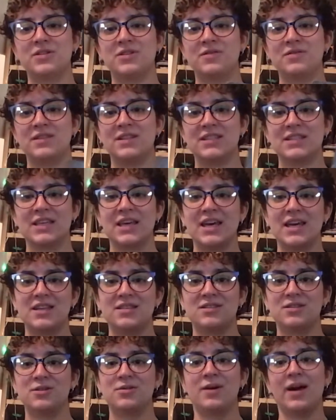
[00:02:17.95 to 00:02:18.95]
of these kids
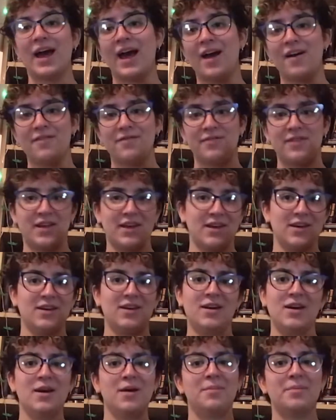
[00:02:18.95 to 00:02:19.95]
who have like
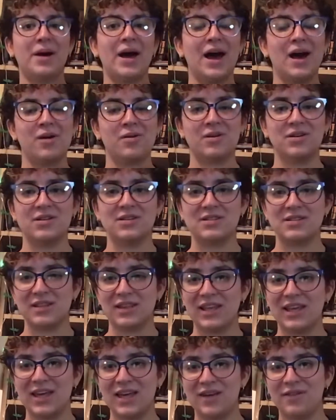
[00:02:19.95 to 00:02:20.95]
powers
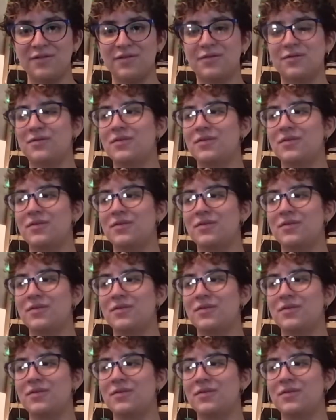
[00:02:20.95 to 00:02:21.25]
live,